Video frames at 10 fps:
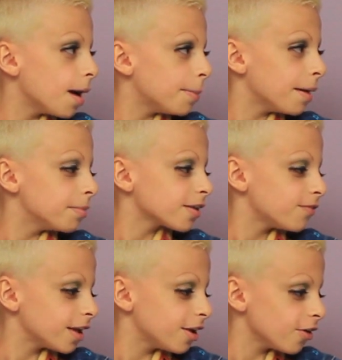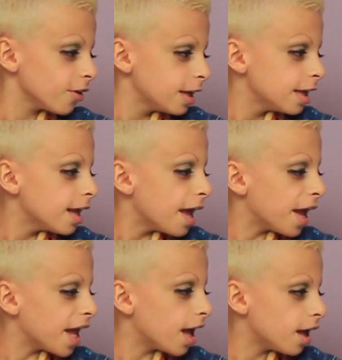public figure,
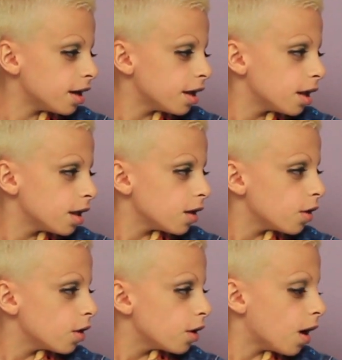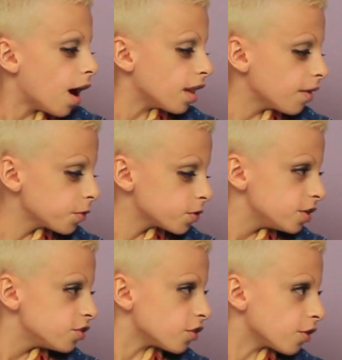and I love your
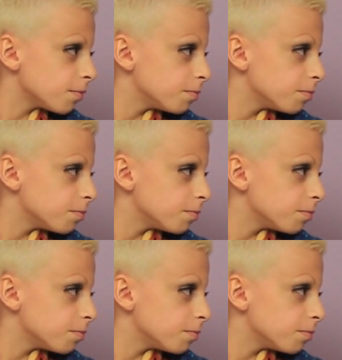t-shirt.